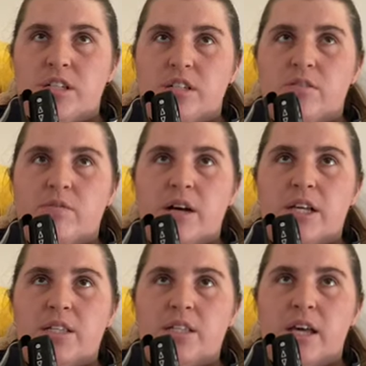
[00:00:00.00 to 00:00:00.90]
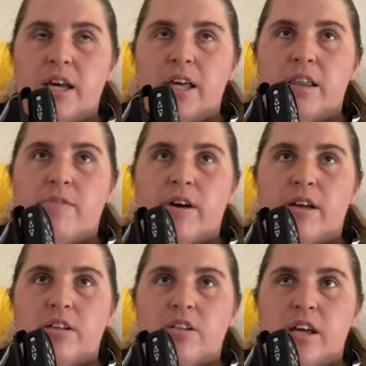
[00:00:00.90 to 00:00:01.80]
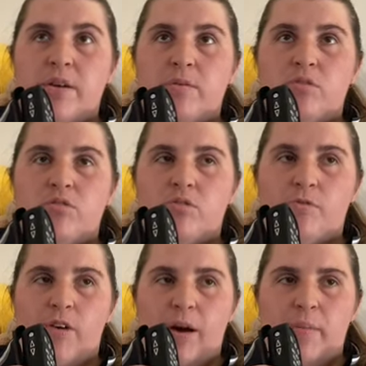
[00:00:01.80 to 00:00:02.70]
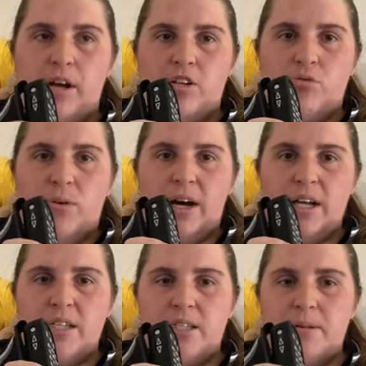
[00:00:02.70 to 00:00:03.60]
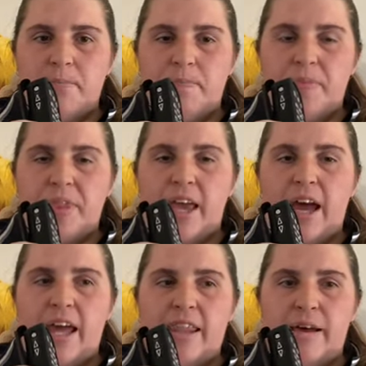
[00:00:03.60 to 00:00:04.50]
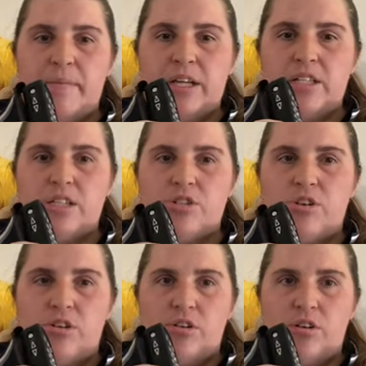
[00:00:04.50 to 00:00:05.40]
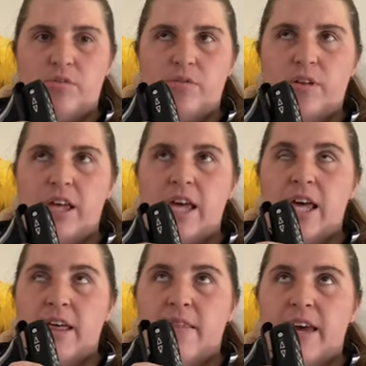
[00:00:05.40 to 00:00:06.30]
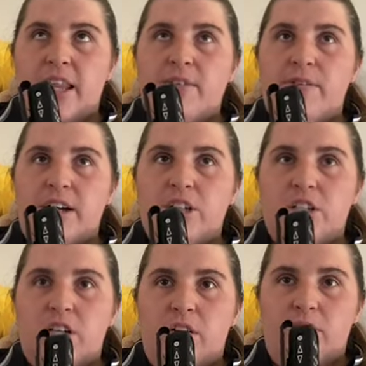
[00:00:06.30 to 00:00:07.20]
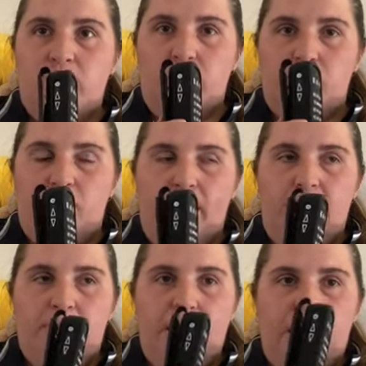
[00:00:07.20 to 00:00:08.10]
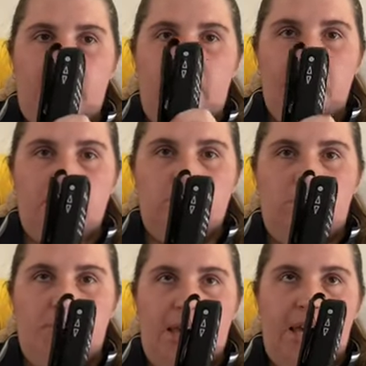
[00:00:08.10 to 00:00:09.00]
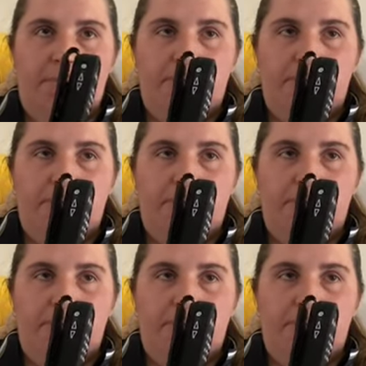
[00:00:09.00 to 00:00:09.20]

the device, it will vibrate twice, and that means it's turned off. The other function of the little round button up the top there